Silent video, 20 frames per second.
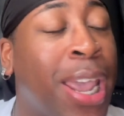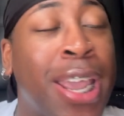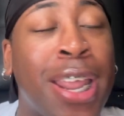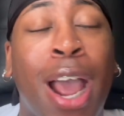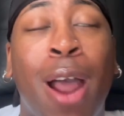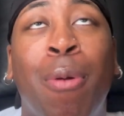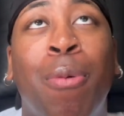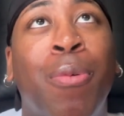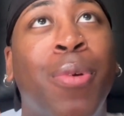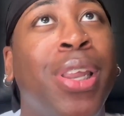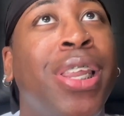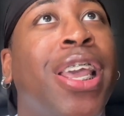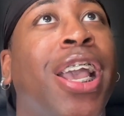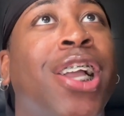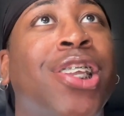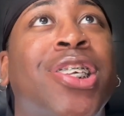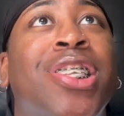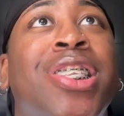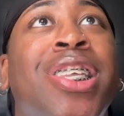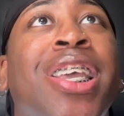and I'm really
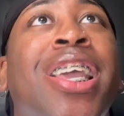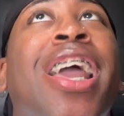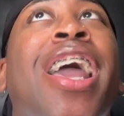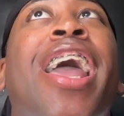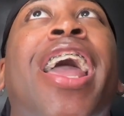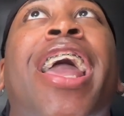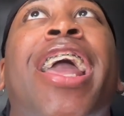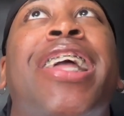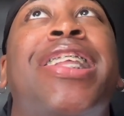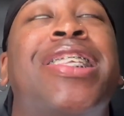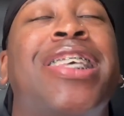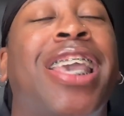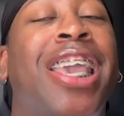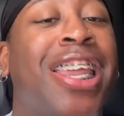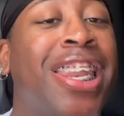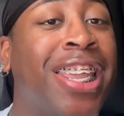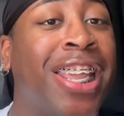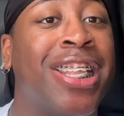interested into getting